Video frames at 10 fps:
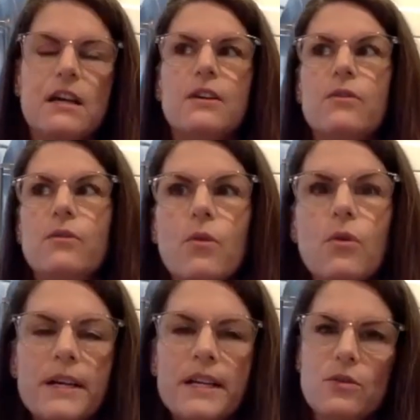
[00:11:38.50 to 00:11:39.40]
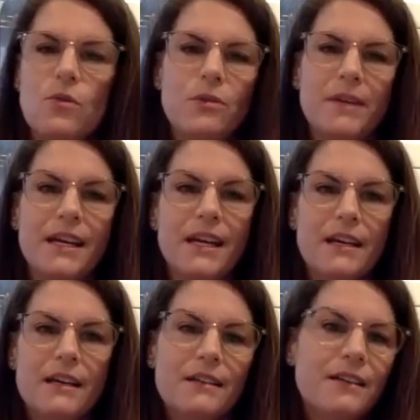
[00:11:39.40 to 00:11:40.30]
Nobody told me,
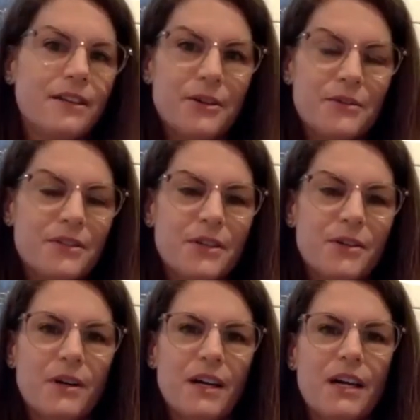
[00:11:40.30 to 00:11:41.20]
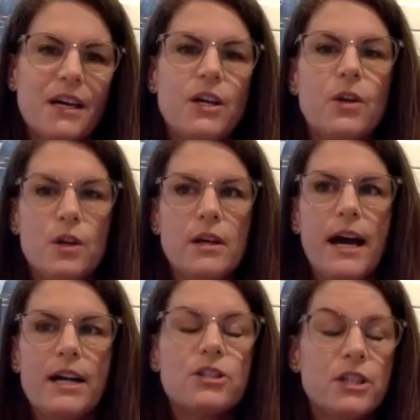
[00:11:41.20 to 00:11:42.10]
so
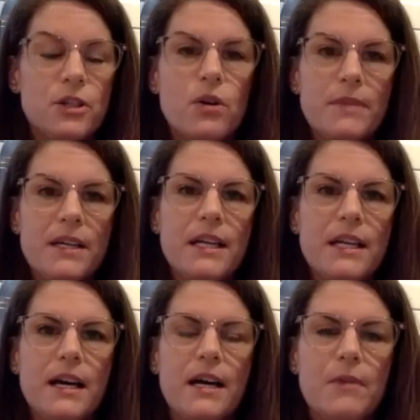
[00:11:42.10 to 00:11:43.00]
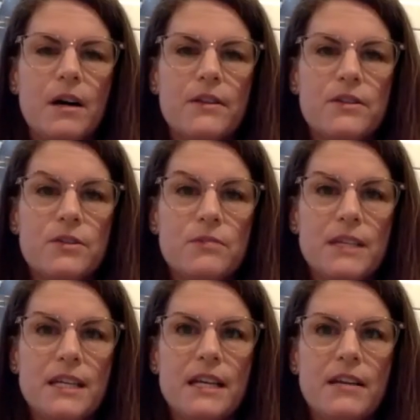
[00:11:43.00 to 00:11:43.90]
actually your meeting on the Zoom
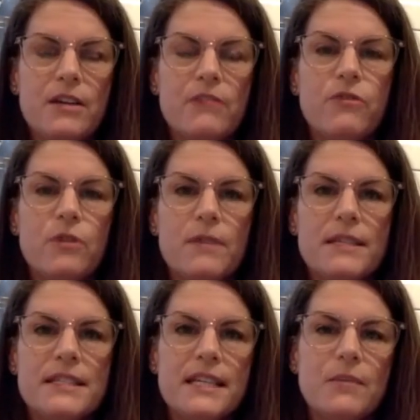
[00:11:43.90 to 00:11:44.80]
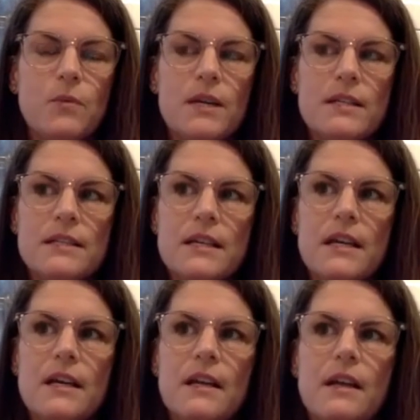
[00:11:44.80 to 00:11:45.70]
meeting, 4 months in, was
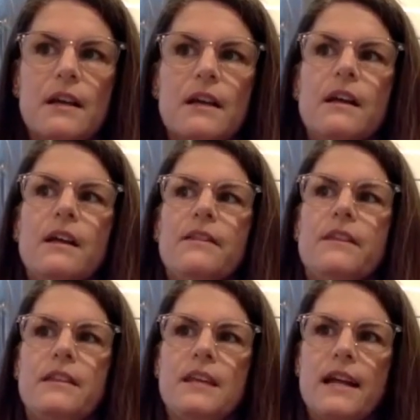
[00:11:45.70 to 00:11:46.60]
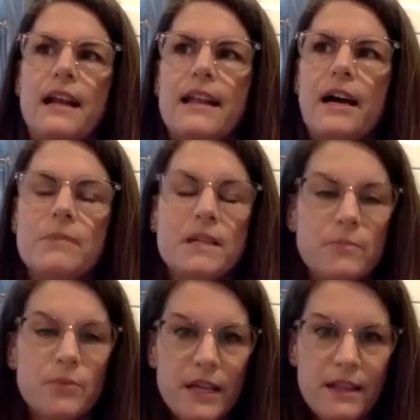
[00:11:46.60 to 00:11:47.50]
the thing that allowed me to
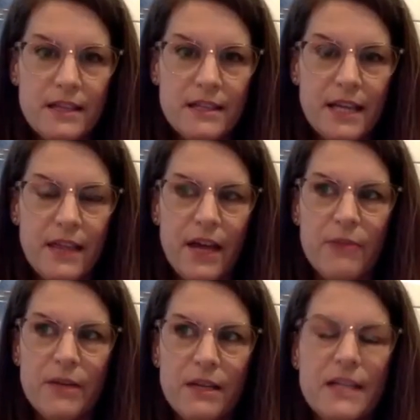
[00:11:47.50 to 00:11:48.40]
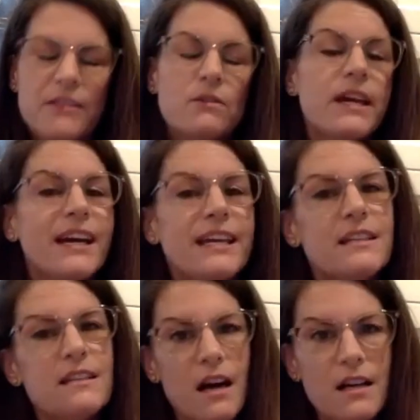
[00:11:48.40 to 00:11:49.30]
breathe, because I realized, okay, I
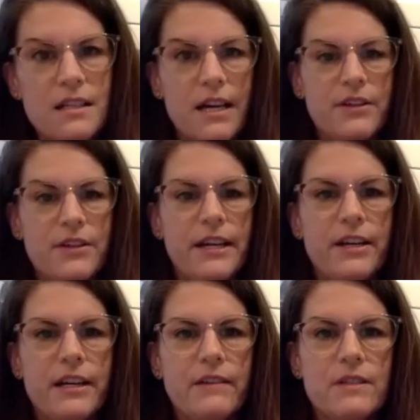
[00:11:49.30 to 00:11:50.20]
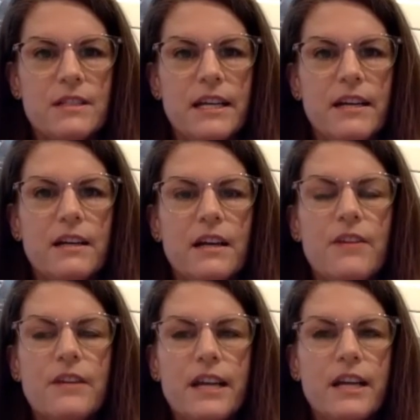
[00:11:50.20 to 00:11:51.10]
can talk to other caregivers, and the
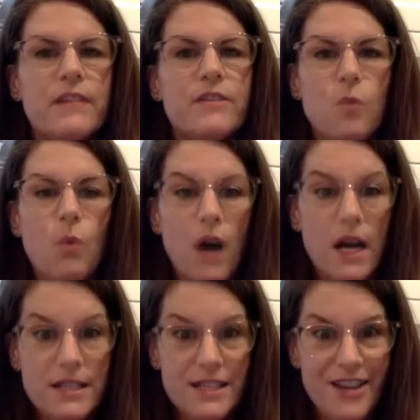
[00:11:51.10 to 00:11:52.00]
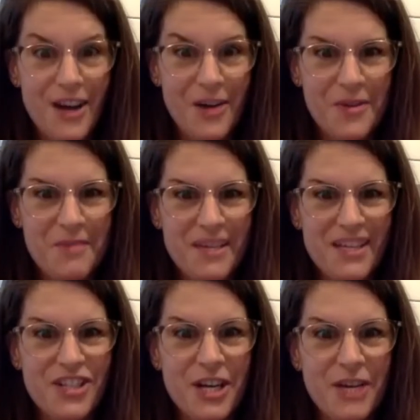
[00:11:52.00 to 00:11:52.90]
other caregivers want to talk with me
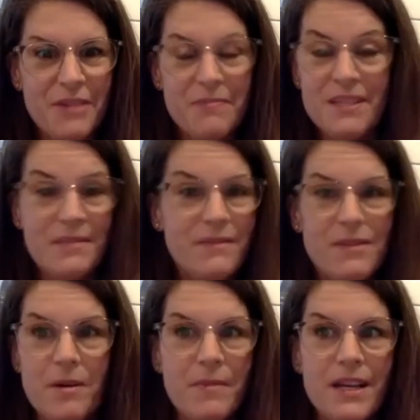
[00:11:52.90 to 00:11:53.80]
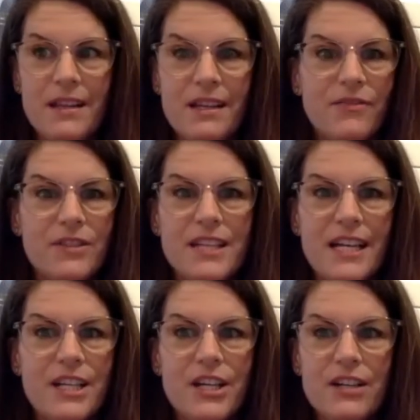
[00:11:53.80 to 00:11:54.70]
and share with me. Some of them have been in there for
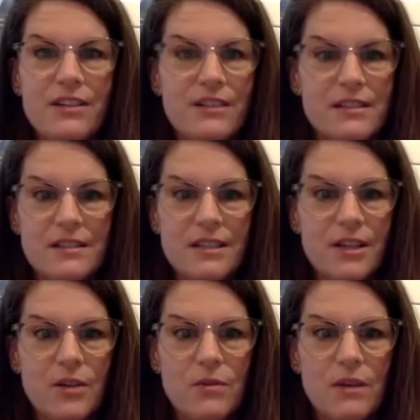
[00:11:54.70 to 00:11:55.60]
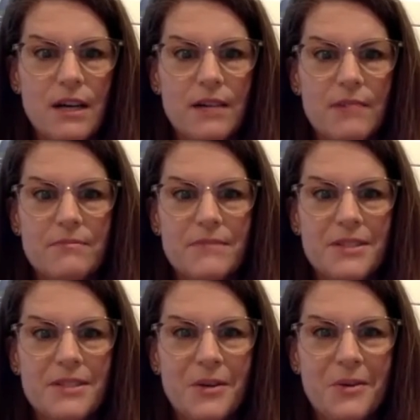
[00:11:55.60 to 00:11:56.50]
10 years,
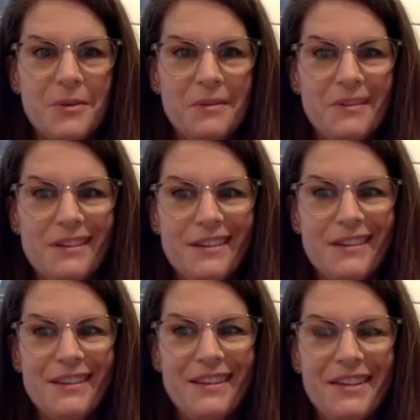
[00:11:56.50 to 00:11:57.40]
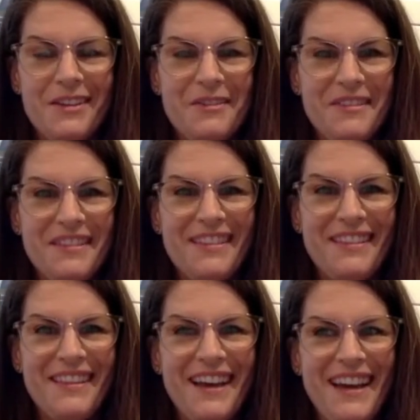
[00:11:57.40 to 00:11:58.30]
so,
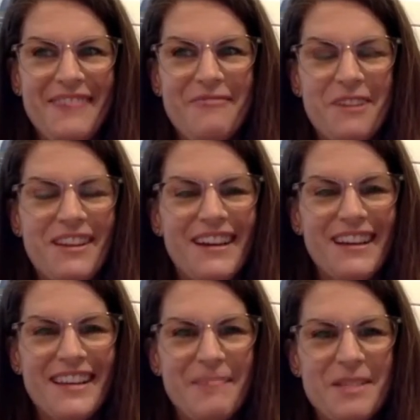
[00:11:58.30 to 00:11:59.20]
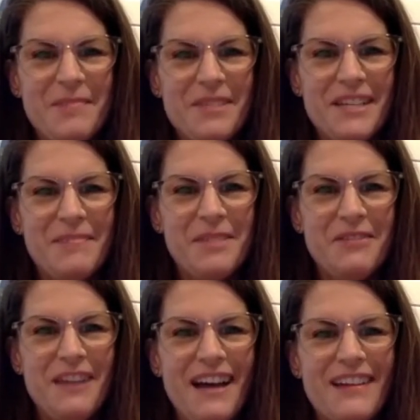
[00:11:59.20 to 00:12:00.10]
I rely on them sometimes
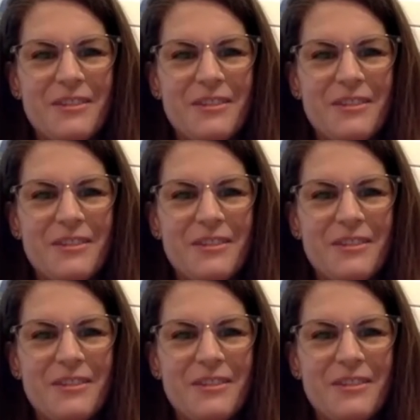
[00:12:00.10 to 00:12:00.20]
too to ask